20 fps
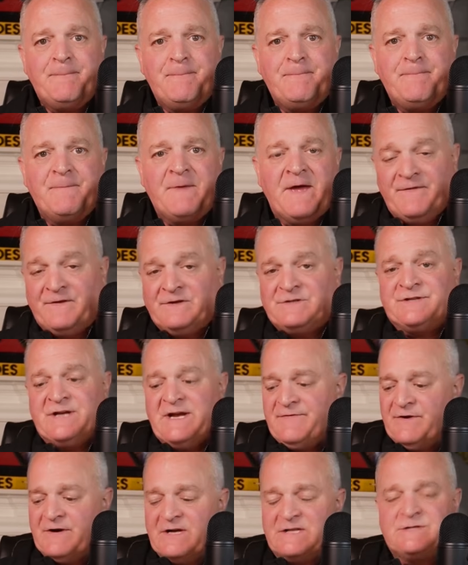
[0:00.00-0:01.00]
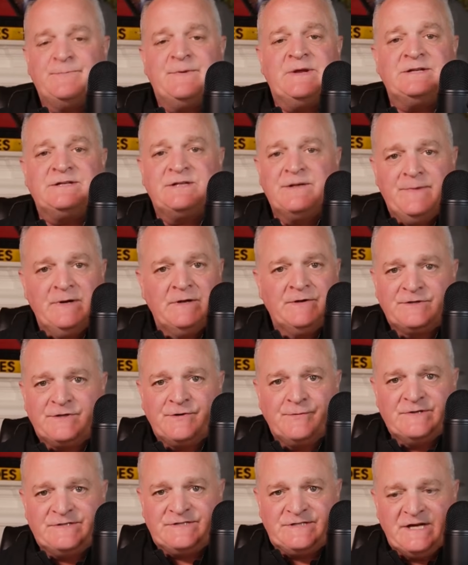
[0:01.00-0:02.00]
And they're saying there has to be a
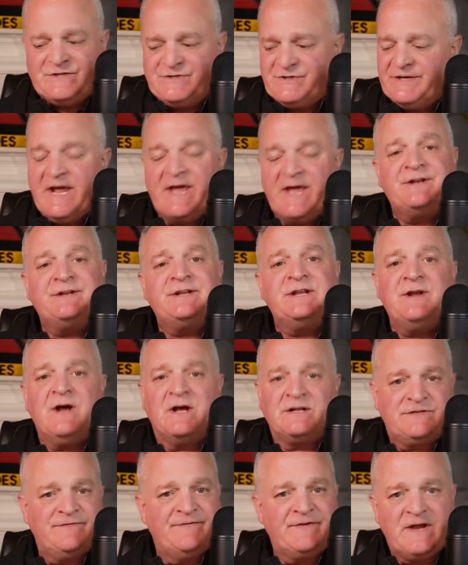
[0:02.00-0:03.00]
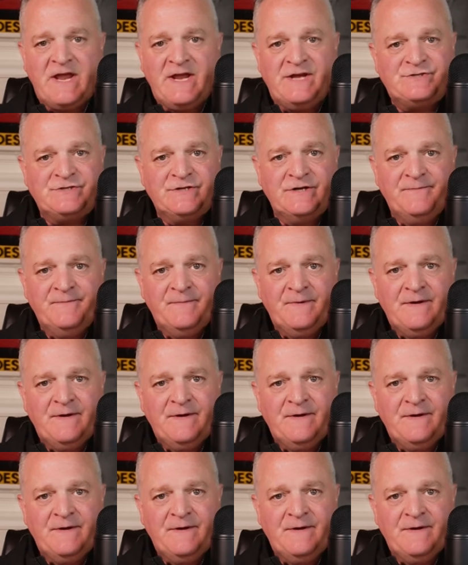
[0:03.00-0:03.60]
demilitarization and a denazification.